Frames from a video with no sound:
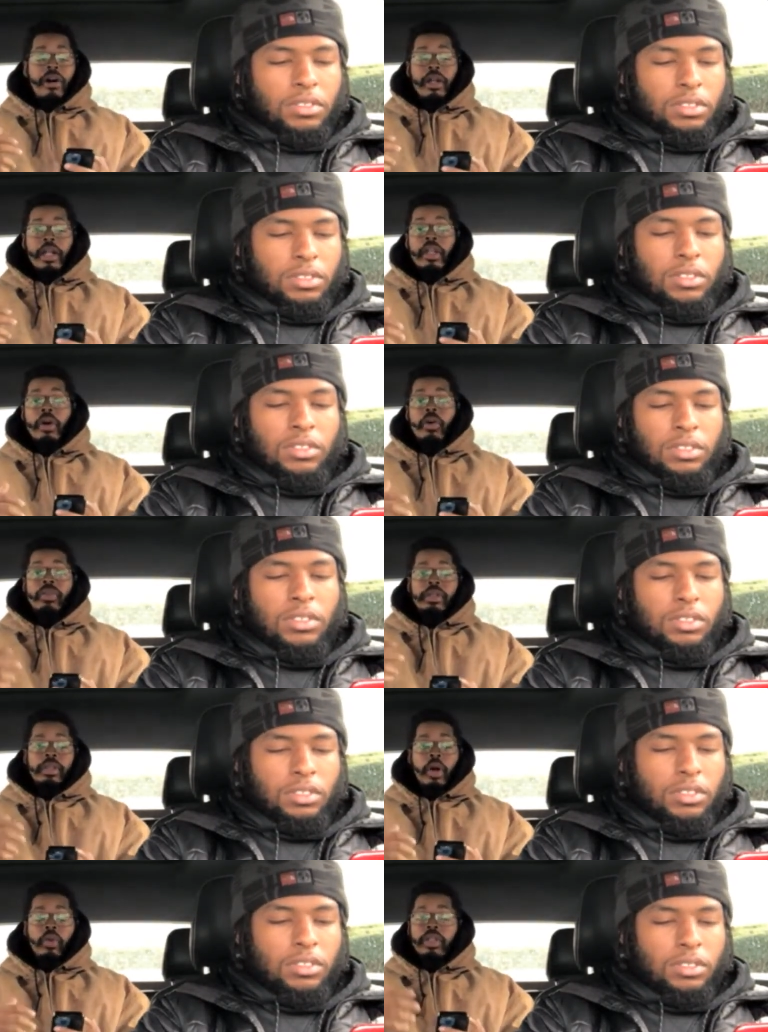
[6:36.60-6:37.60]
Speaker 1: All those are
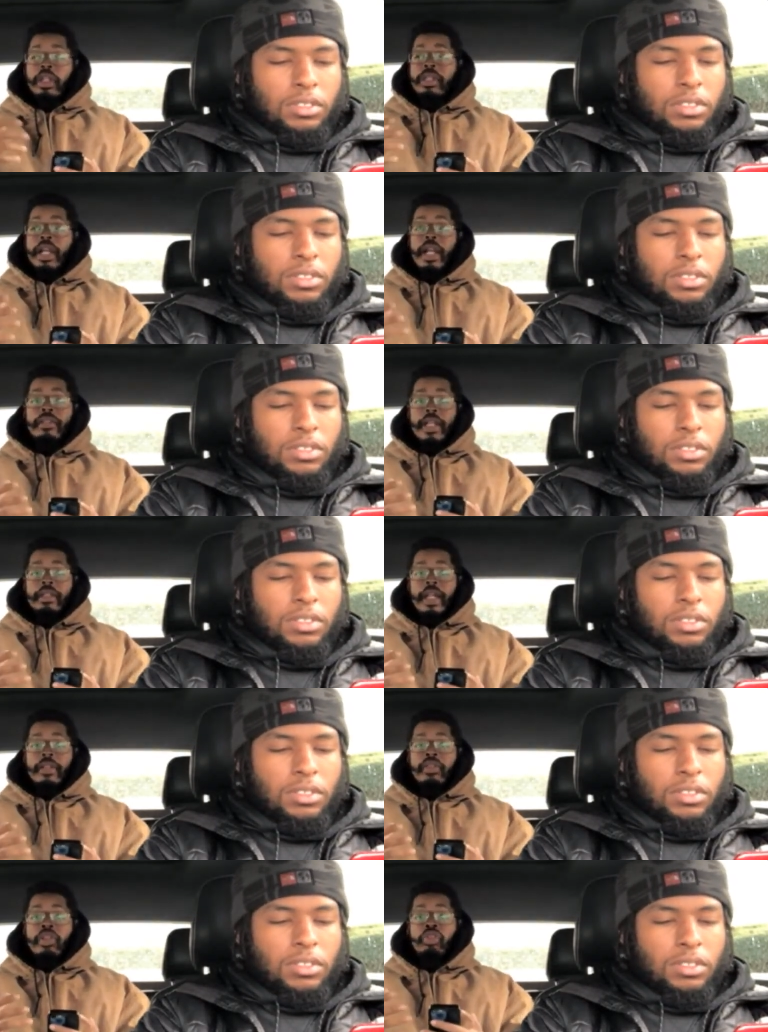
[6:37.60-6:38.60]
those are the things that
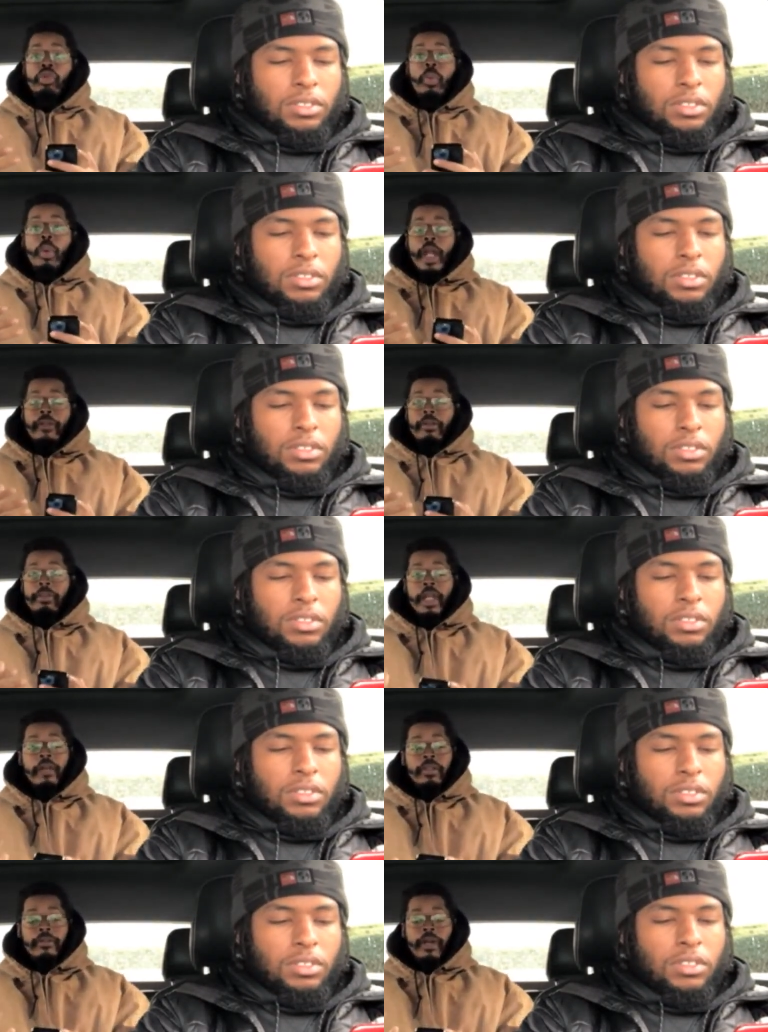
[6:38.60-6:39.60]
that took you away from the
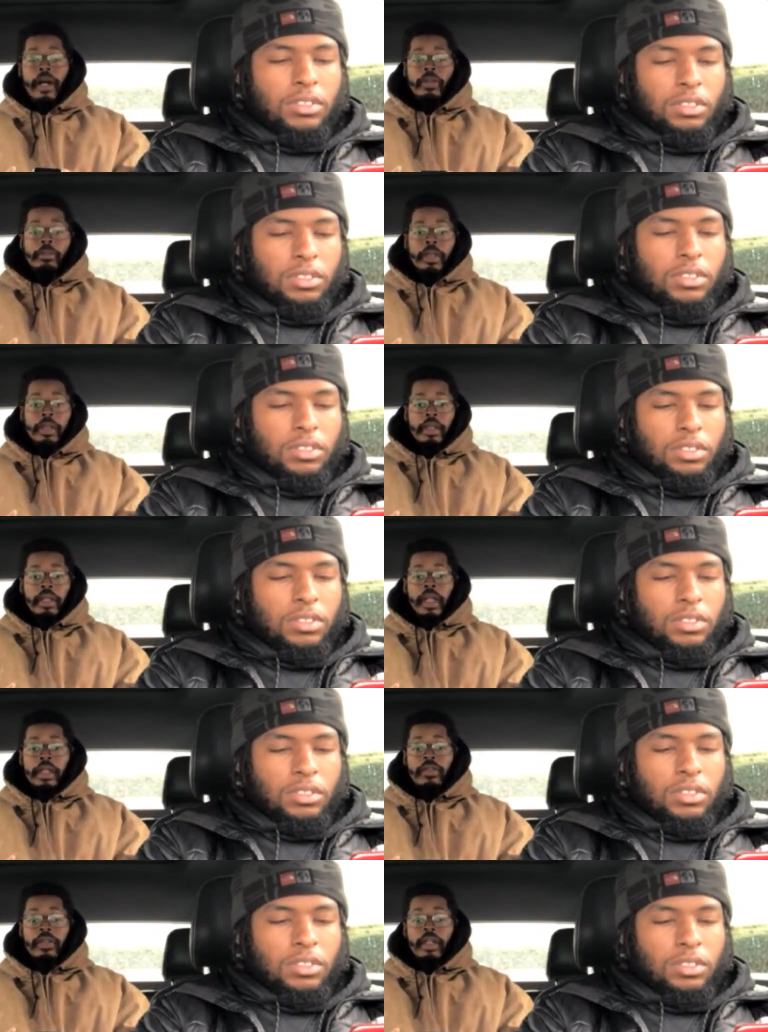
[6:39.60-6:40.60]
Heavenly Father, man,
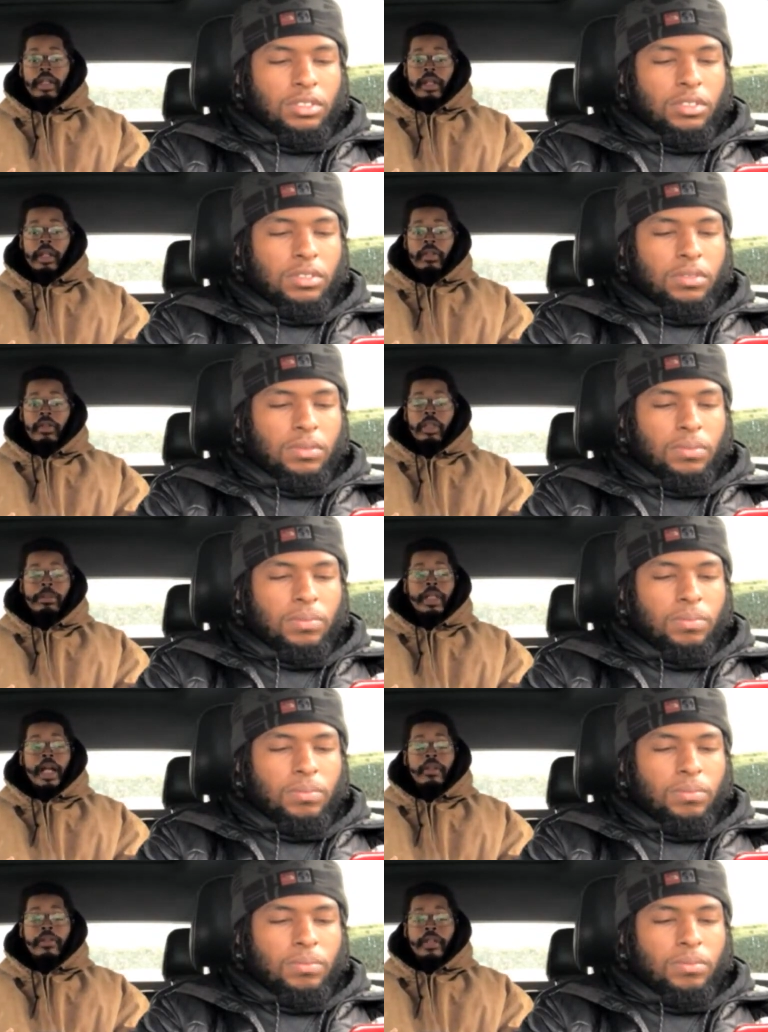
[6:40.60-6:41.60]
and his and his only
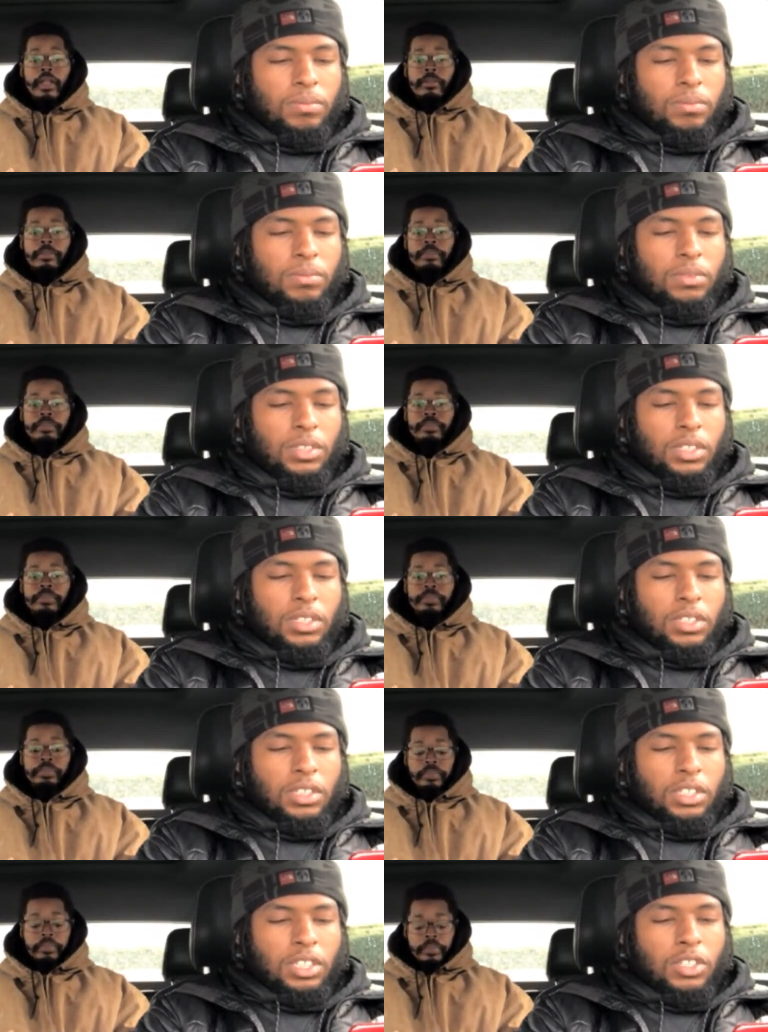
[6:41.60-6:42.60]
begotten Son.
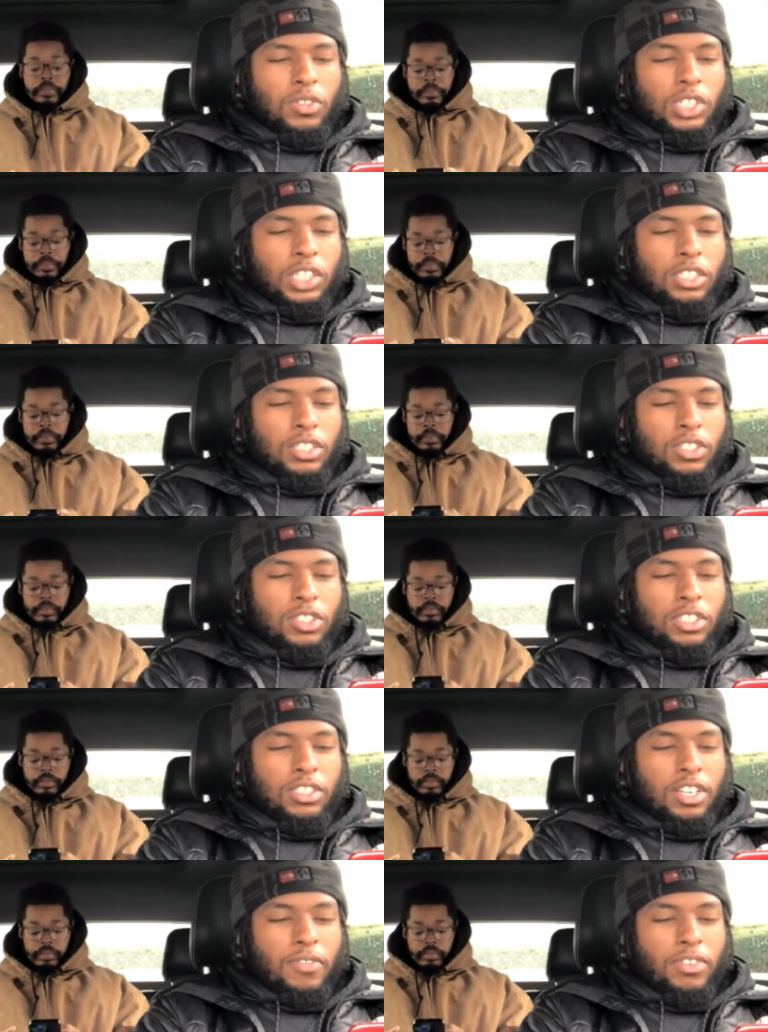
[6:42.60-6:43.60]
Speaker 2: Can you get the
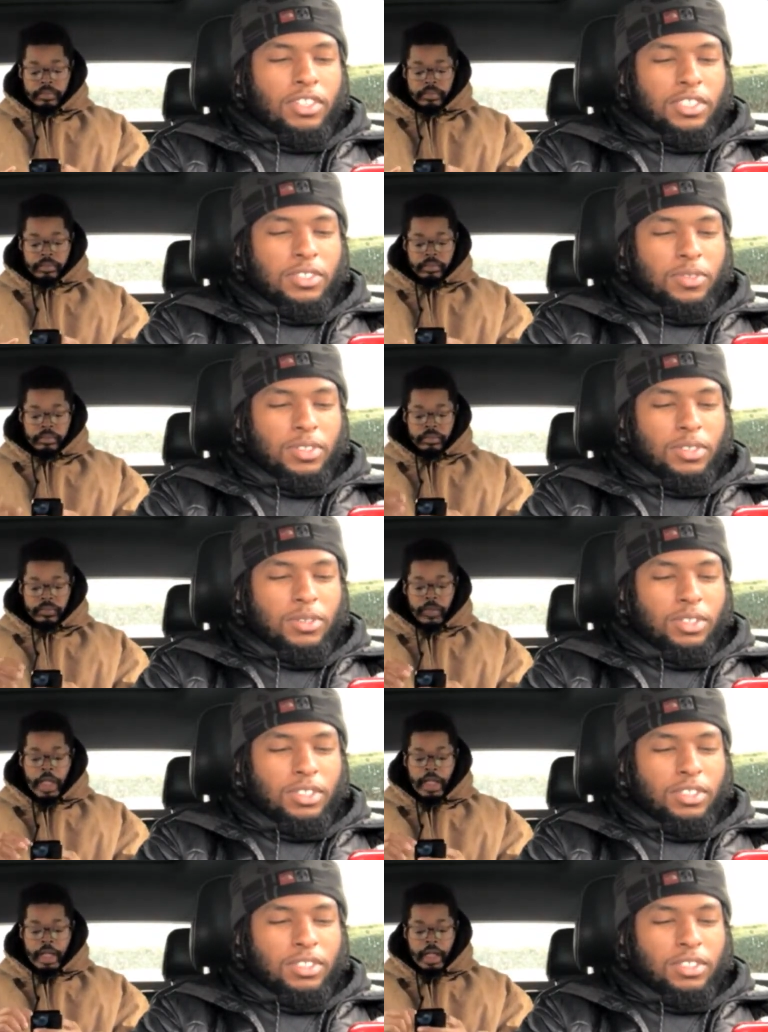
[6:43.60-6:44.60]
Strong's definition real
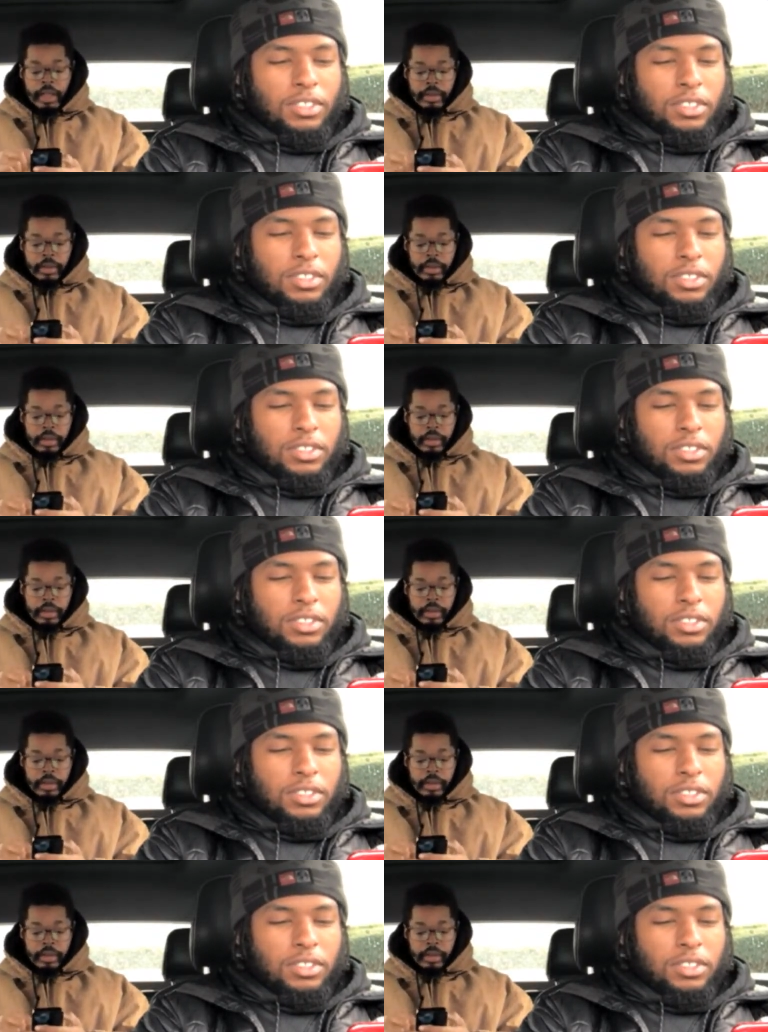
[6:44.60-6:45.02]
quick?
Speaker 1: Yeah, kind.